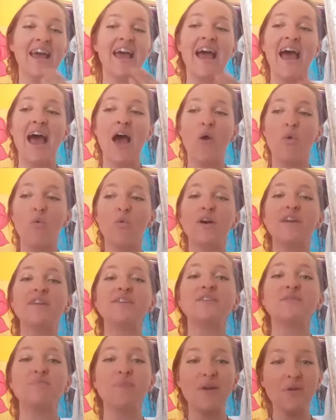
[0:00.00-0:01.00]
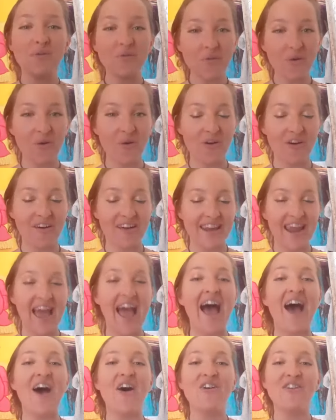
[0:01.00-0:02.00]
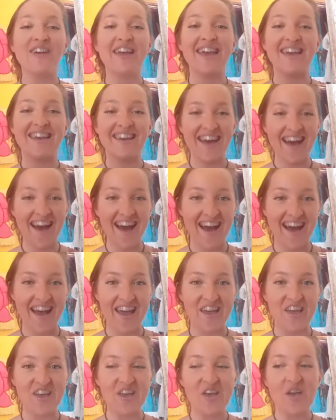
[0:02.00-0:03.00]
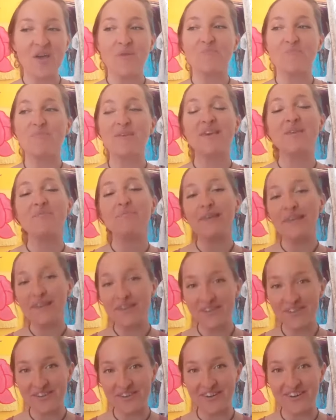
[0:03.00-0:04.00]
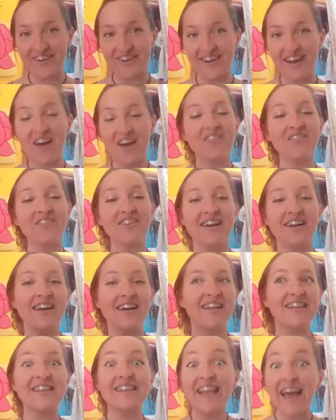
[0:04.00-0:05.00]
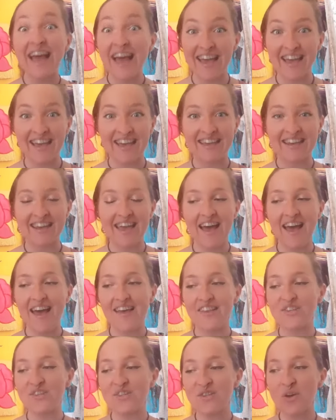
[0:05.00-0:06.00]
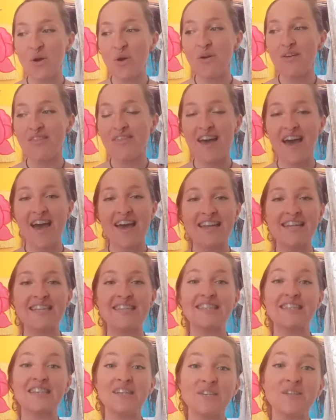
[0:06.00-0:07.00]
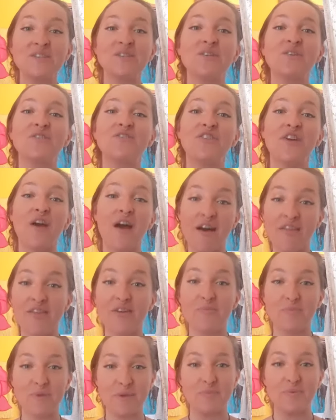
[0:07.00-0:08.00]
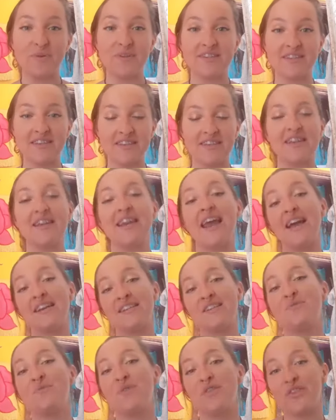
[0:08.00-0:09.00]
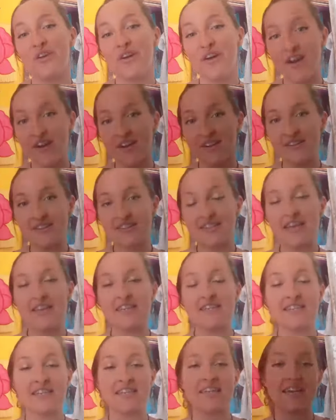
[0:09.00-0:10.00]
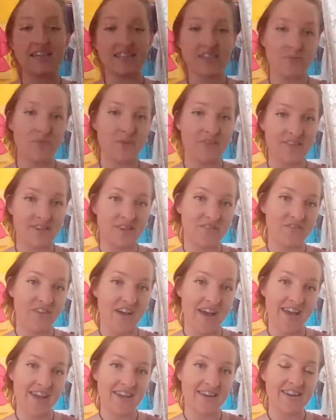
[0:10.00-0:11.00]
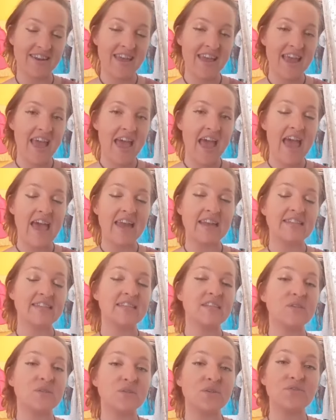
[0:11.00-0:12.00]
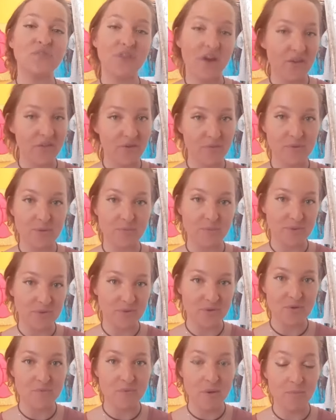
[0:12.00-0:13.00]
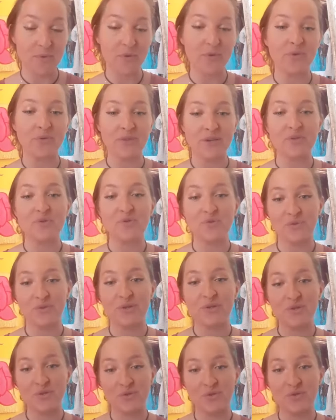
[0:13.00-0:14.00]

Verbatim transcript: what is my role? And how can I be a pillar of light so that it's easier for other people to connect in with their hearts and to connect in with the divine? And it's easier for other people to remember who they truly, truly,